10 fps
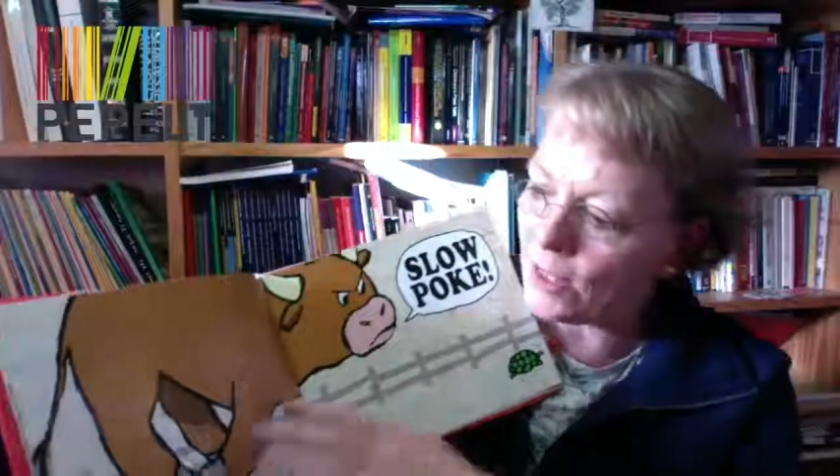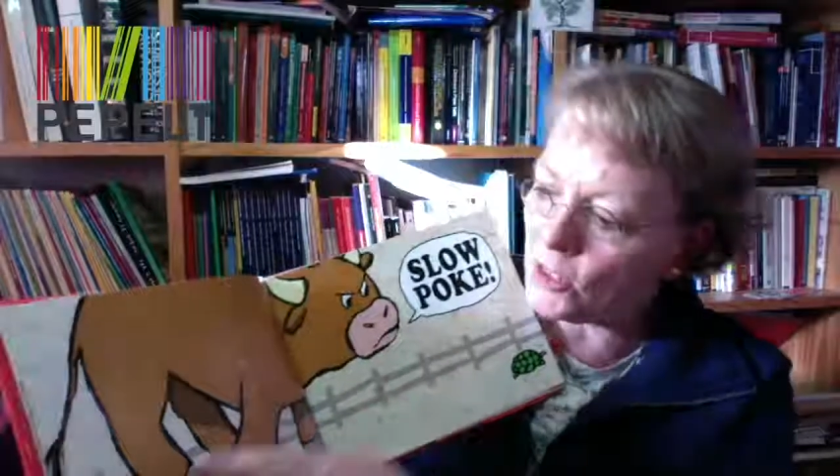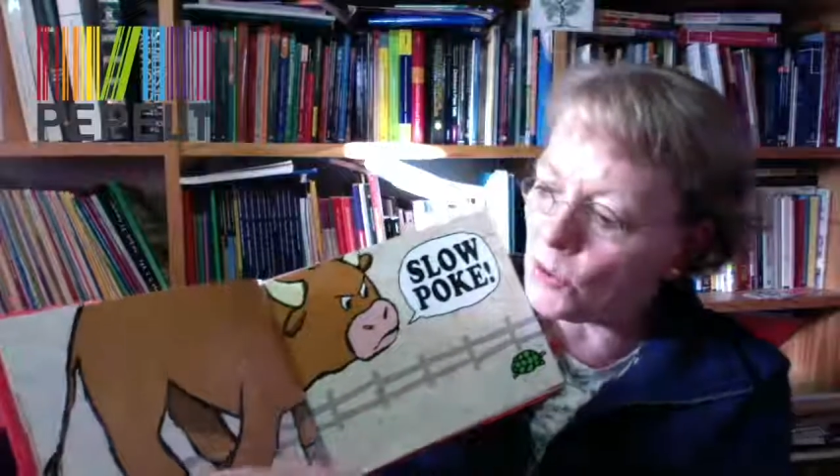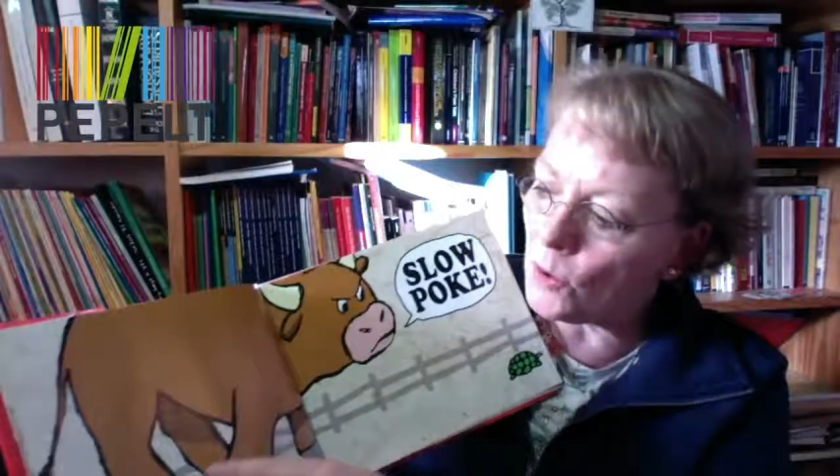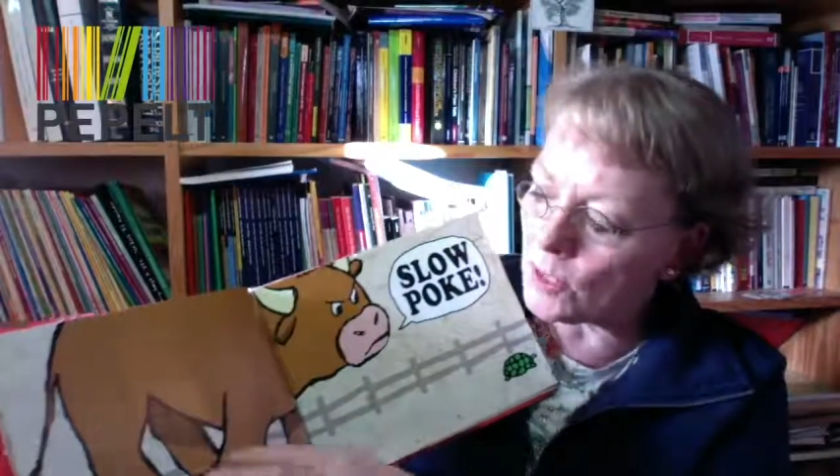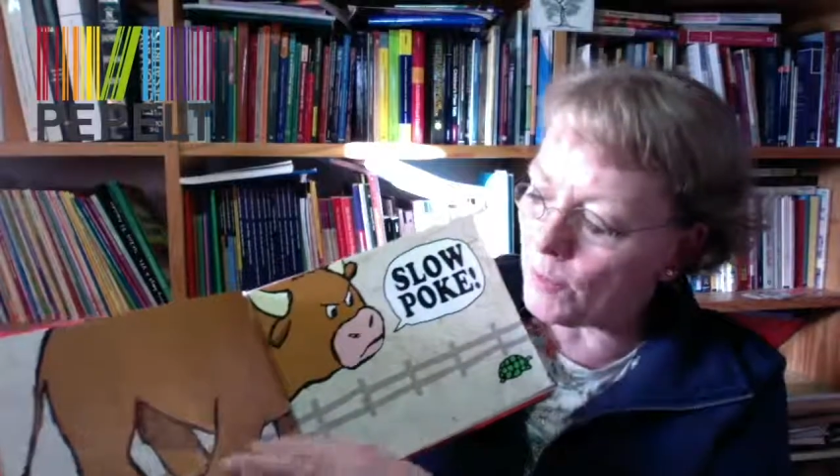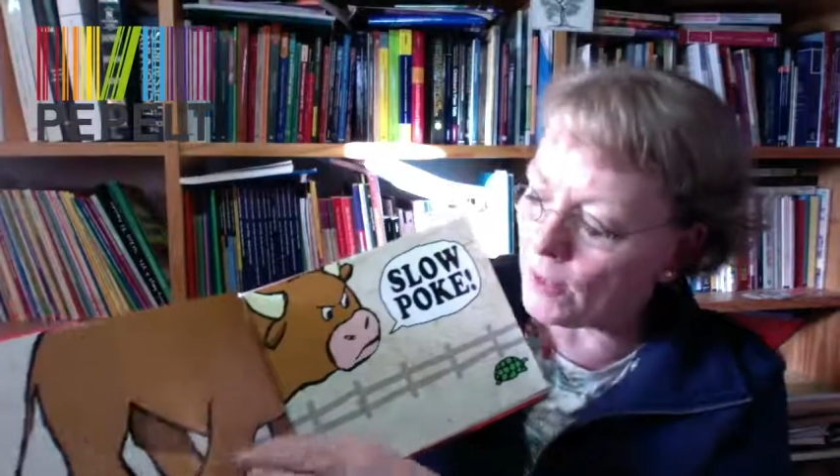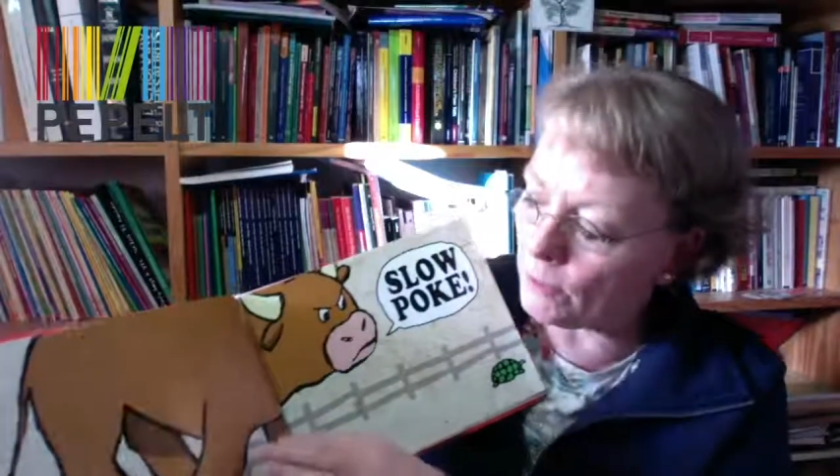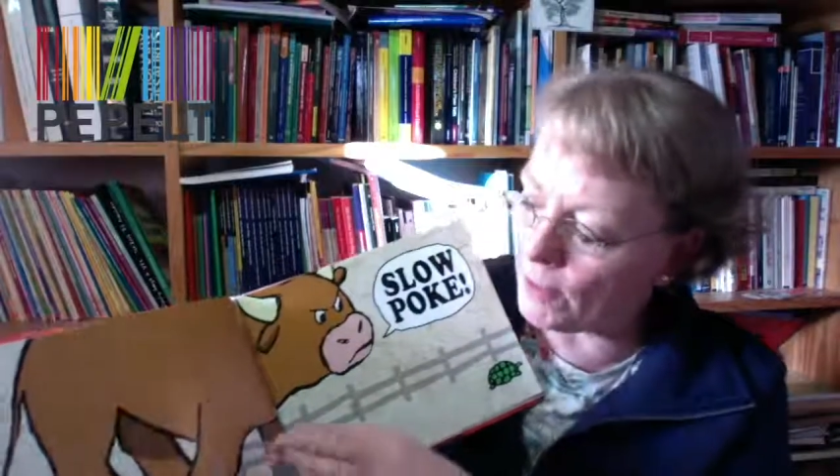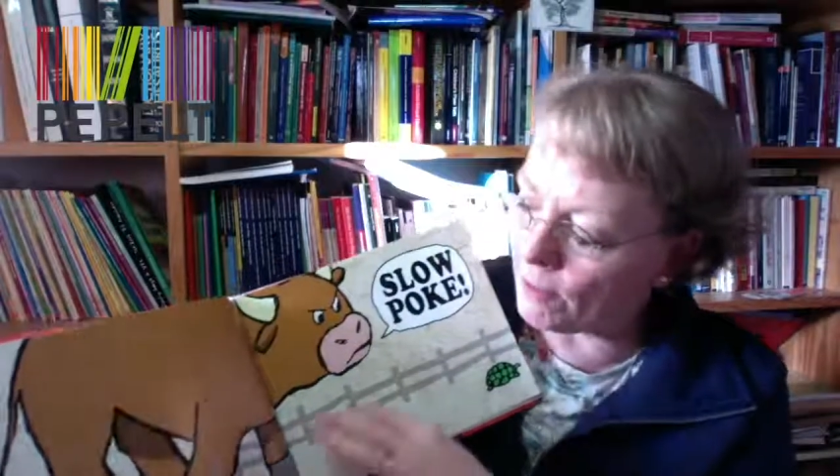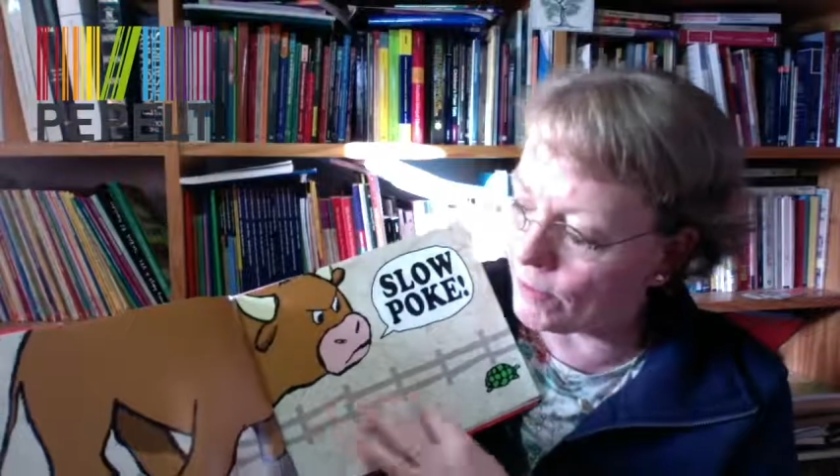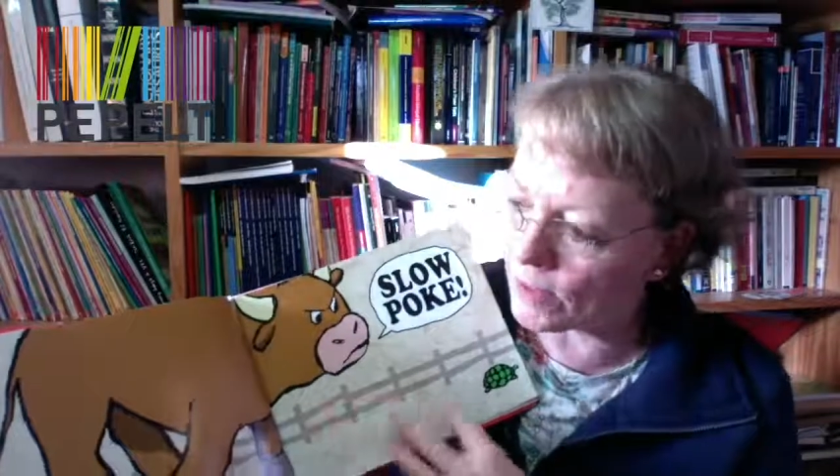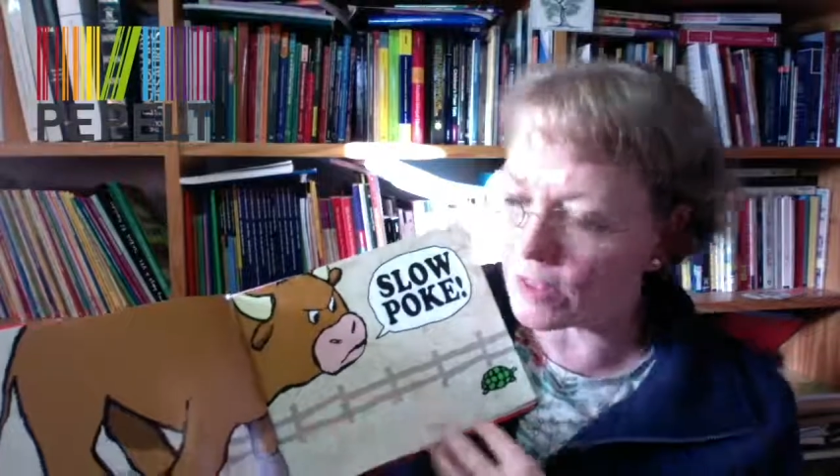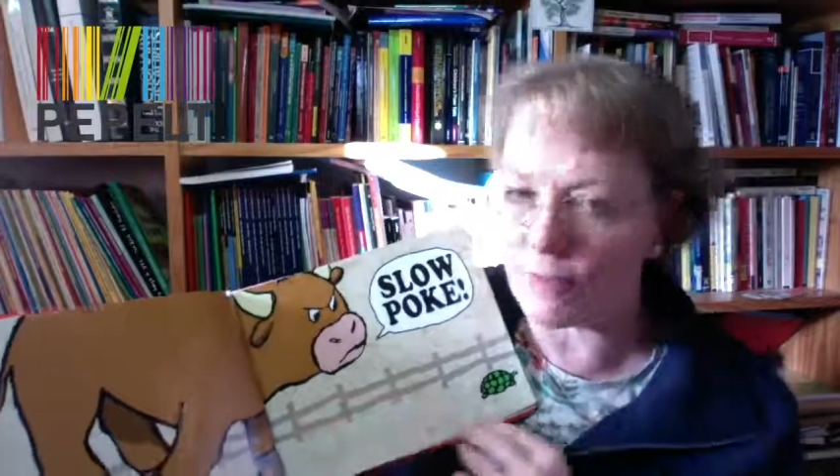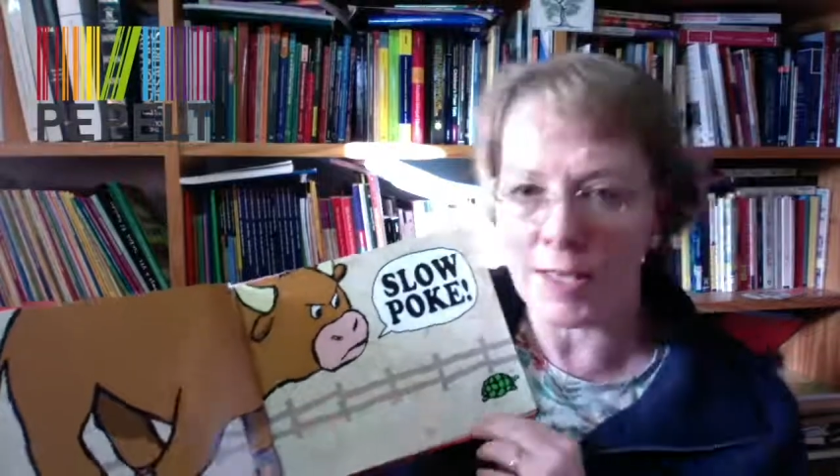She talks about the
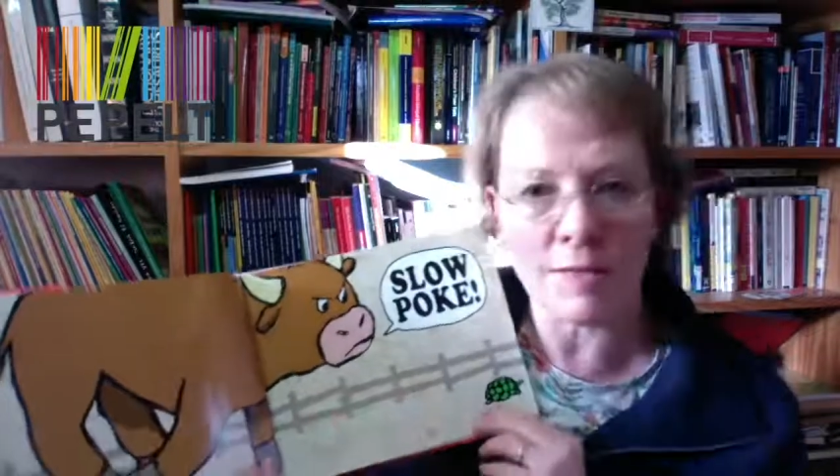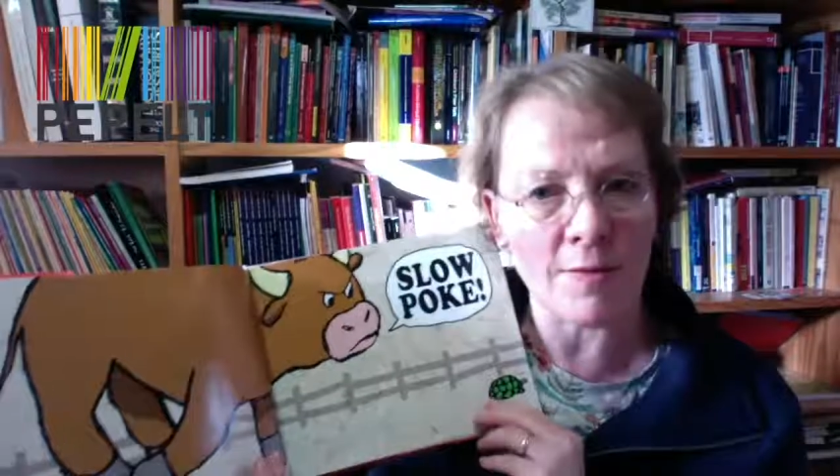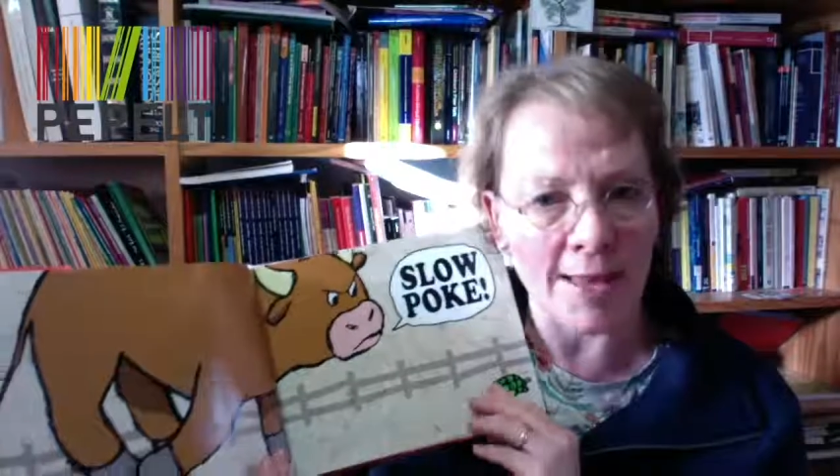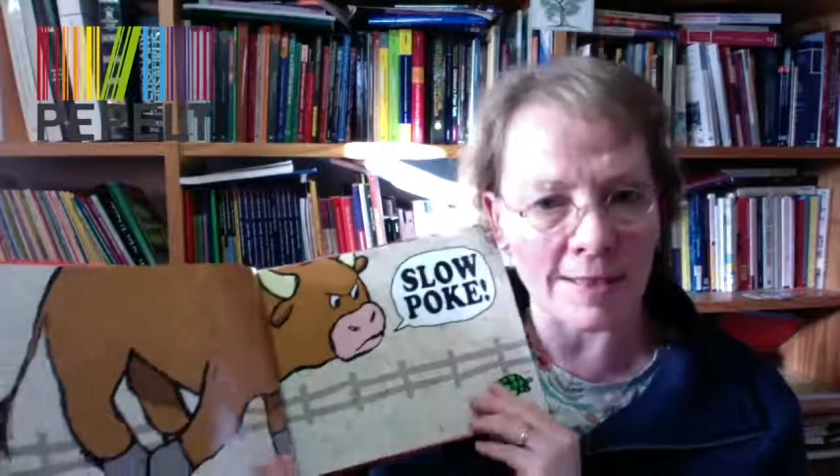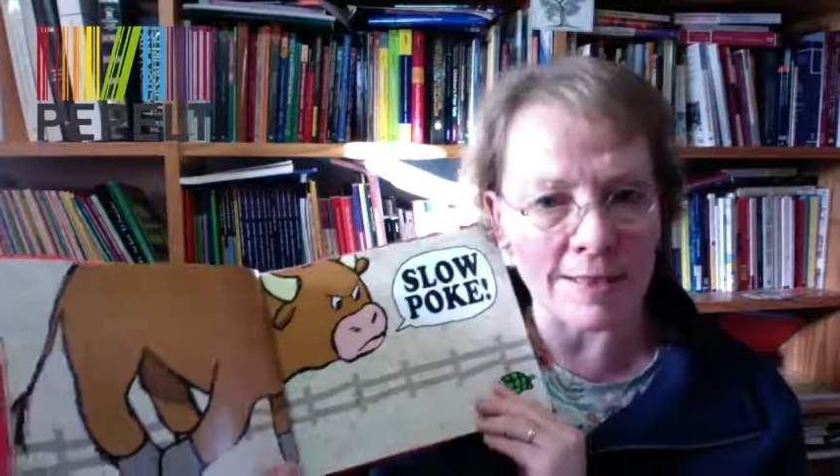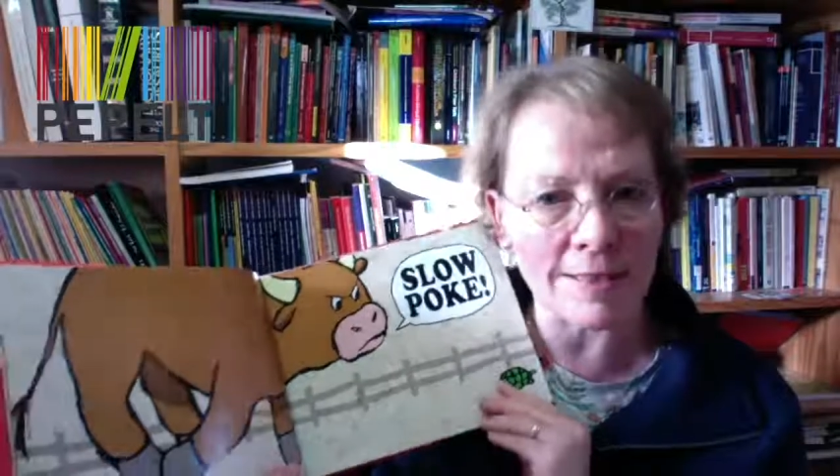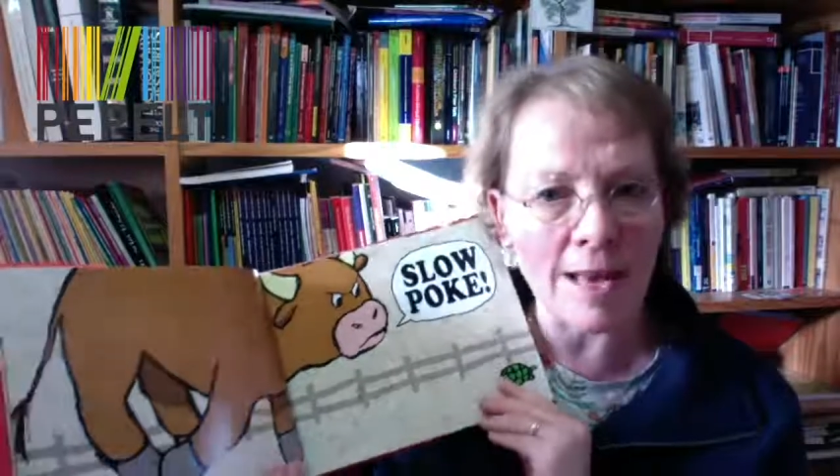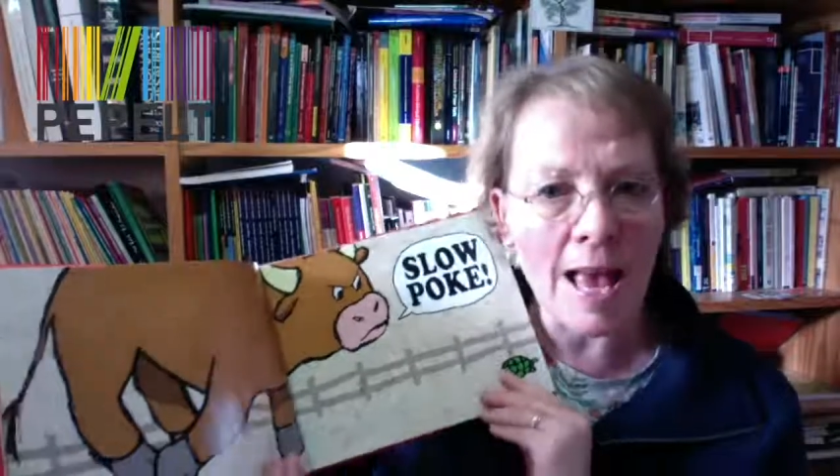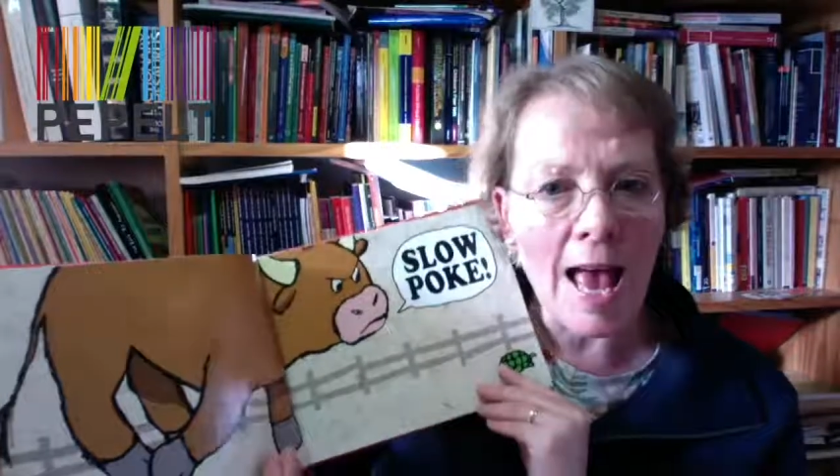relevance of this fence